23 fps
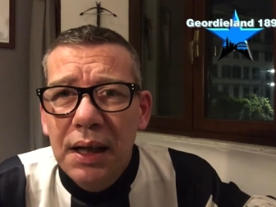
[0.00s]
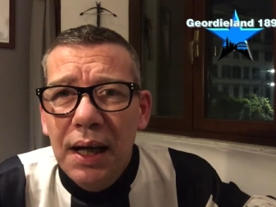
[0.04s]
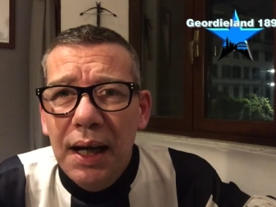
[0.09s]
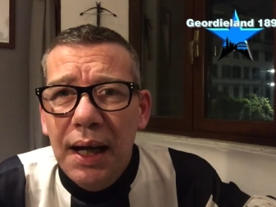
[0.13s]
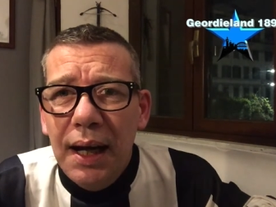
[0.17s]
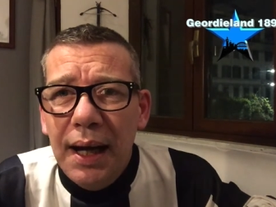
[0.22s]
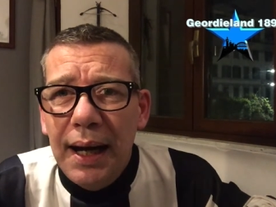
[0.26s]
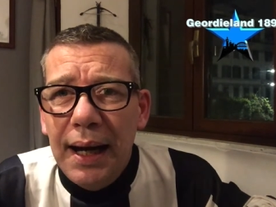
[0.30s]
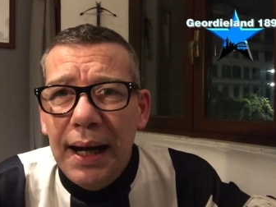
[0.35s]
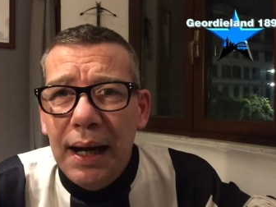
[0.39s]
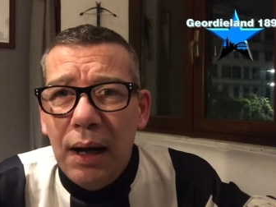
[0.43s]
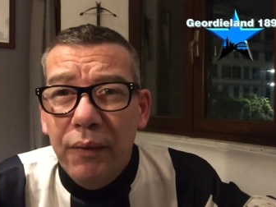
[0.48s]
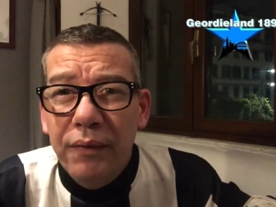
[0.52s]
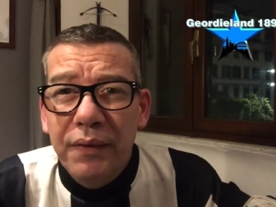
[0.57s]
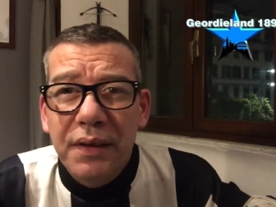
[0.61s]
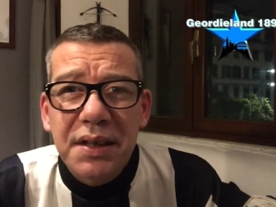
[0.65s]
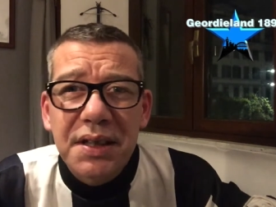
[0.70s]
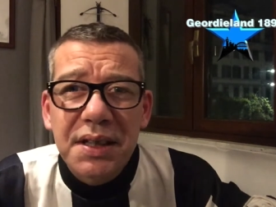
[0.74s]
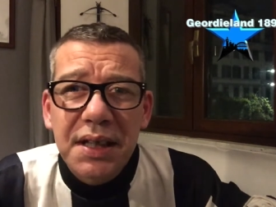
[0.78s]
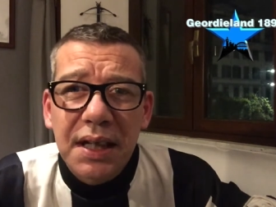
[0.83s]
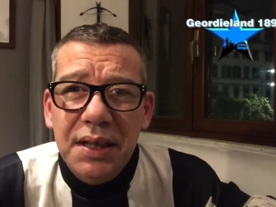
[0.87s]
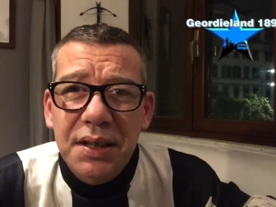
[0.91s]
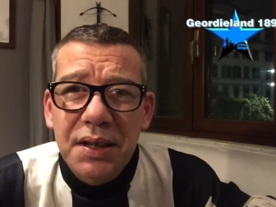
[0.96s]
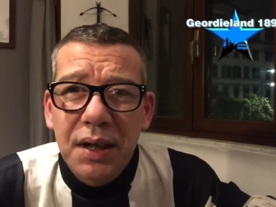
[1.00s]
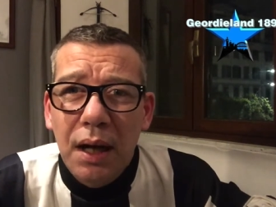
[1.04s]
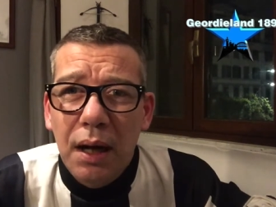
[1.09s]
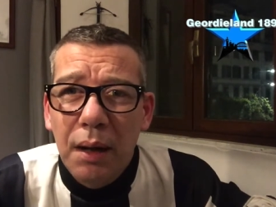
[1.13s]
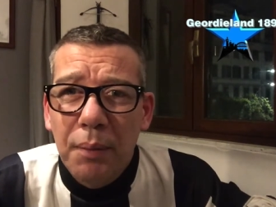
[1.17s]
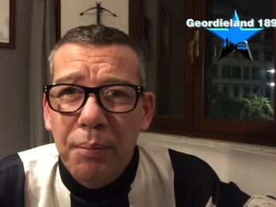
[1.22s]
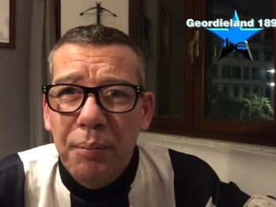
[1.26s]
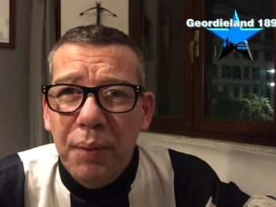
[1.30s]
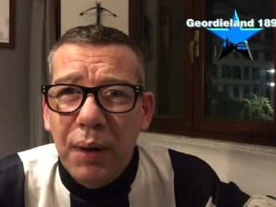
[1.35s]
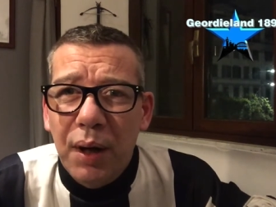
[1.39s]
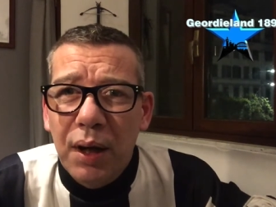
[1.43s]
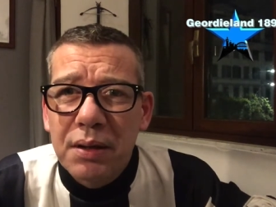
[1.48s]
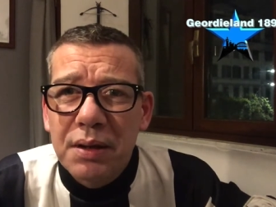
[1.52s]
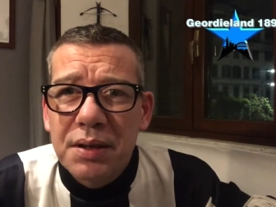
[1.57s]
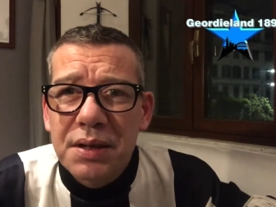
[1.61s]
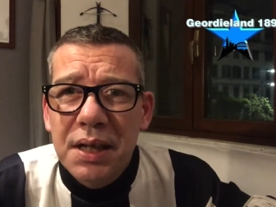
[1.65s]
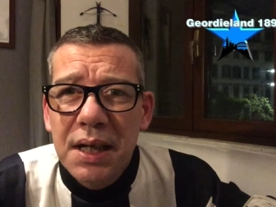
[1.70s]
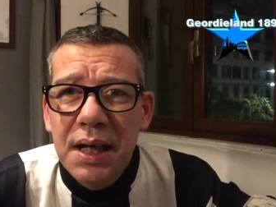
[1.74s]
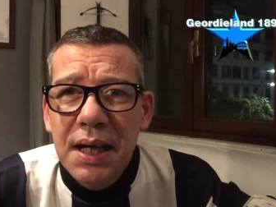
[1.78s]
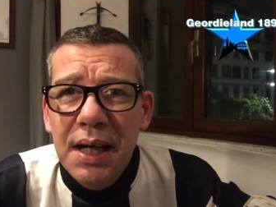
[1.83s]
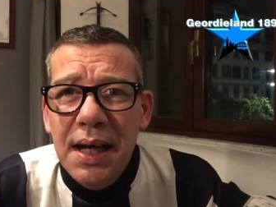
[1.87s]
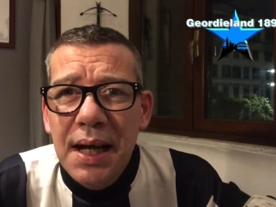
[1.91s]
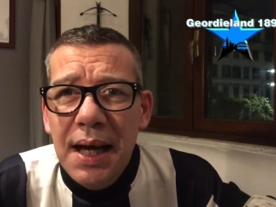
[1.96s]
on the 6-yard box,
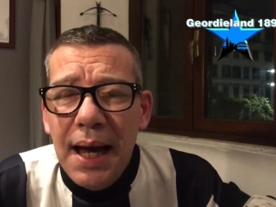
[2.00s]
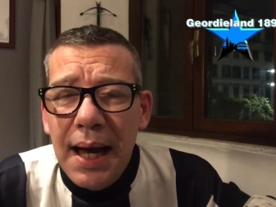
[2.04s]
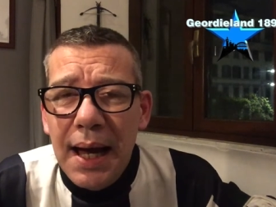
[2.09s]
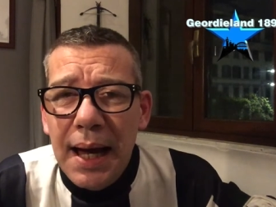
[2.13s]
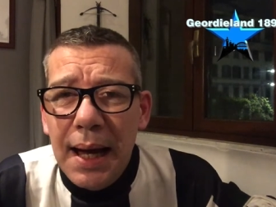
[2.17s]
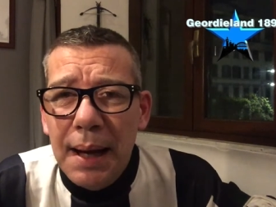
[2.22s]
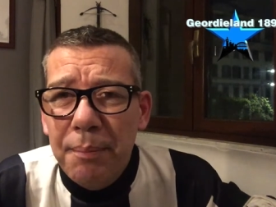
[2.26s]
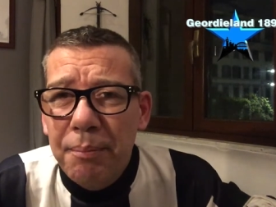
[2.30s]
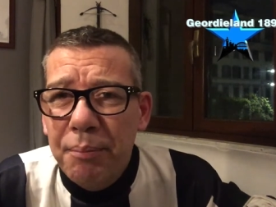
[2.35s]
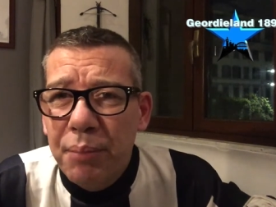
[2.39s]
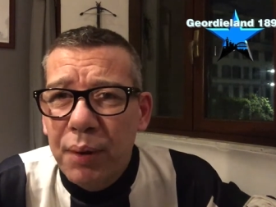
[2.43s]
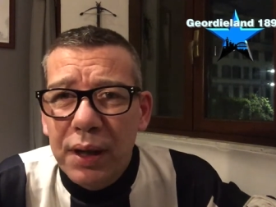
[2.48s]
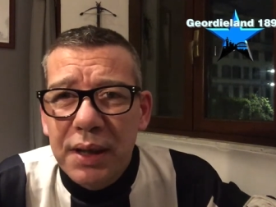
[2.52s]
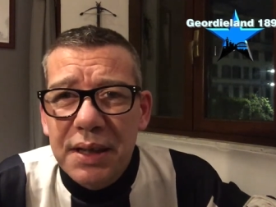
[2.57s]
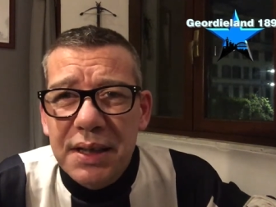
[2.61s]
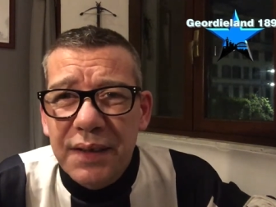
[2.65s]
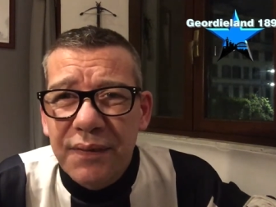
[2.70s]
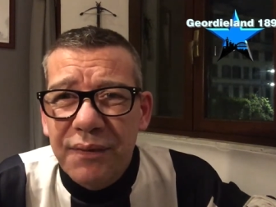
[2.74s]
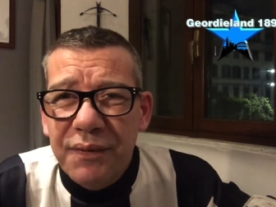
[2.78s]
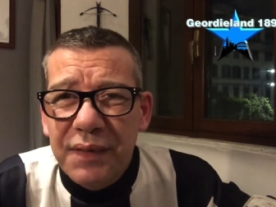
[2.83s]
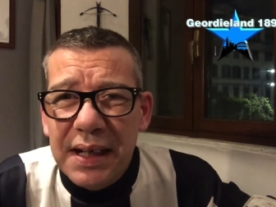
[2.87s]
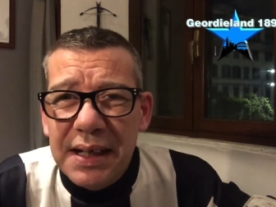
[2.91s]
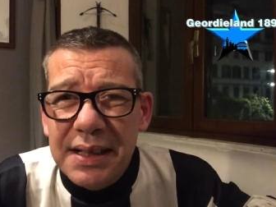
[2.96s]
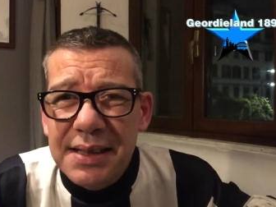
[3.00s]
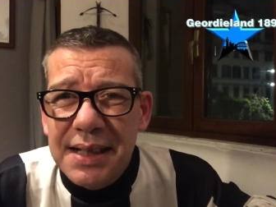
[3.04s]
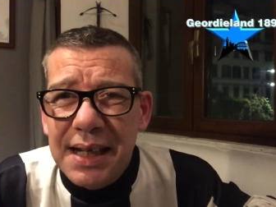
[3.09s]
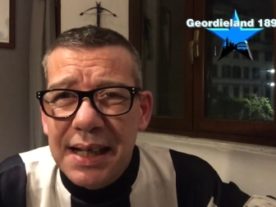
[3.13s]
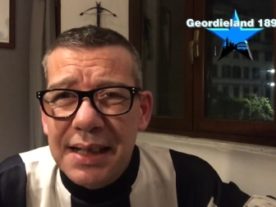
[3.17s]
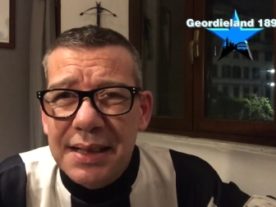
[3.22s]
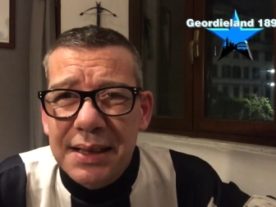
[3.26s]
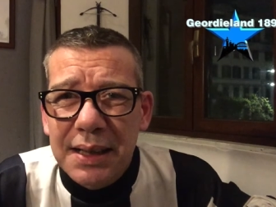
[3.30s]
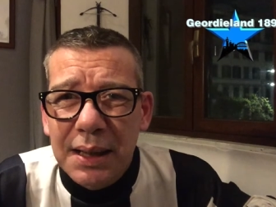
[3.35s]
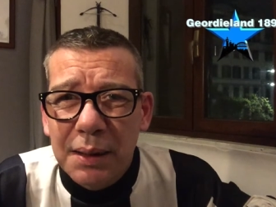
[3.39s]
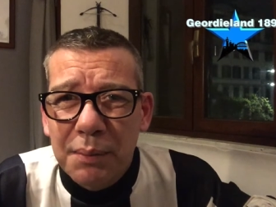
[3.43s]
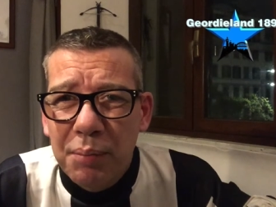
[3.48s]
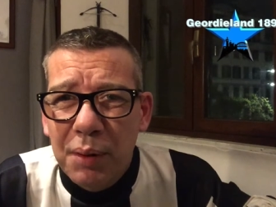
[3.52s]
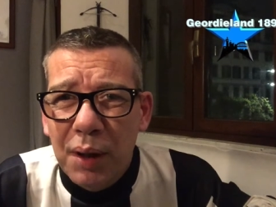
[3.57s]
but it's a fantastic